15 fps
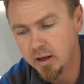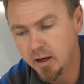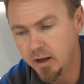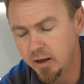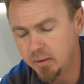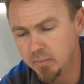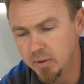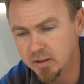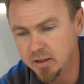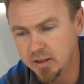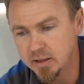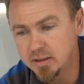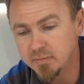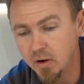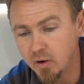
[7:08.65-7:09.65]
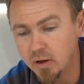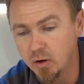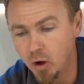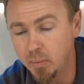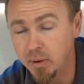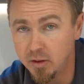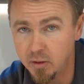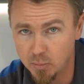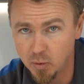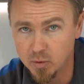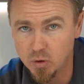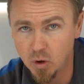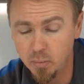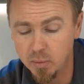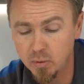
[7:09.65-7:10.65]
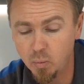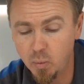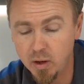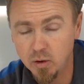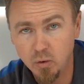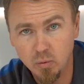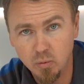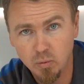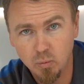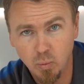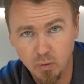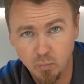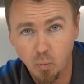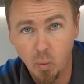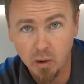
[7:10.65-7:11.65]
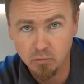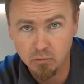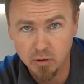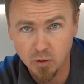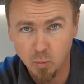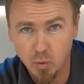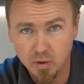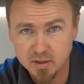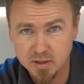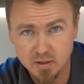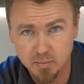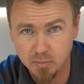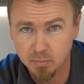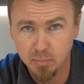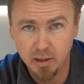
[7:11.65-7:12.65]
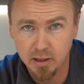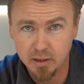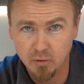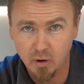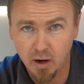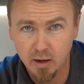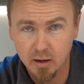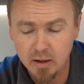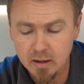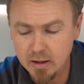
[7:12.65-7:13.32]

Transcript: It is very common, and the most common when you run your water system completely dry,